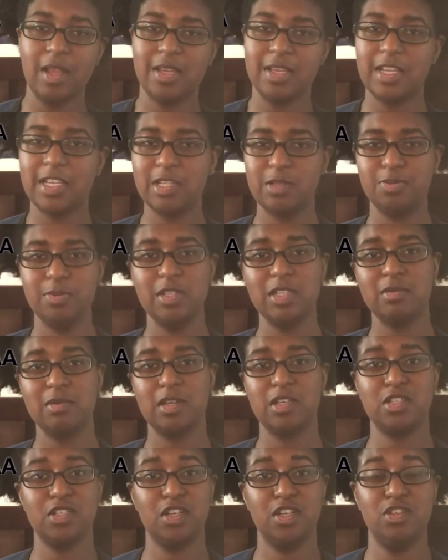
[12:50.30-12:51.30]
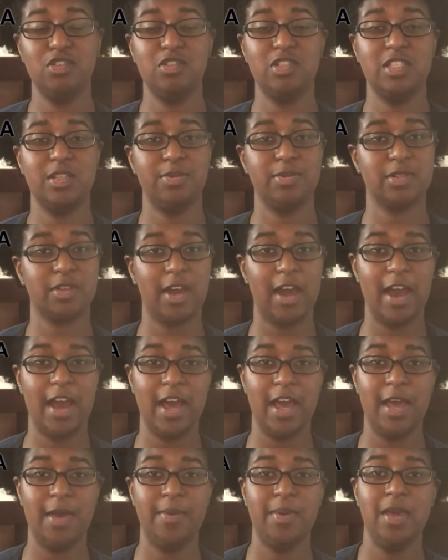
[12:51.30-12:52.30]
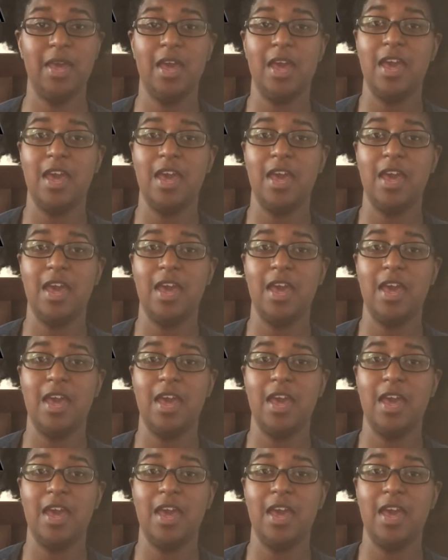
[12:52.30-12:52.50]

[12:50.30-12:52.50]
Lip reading: yes, please make sure you subscribe,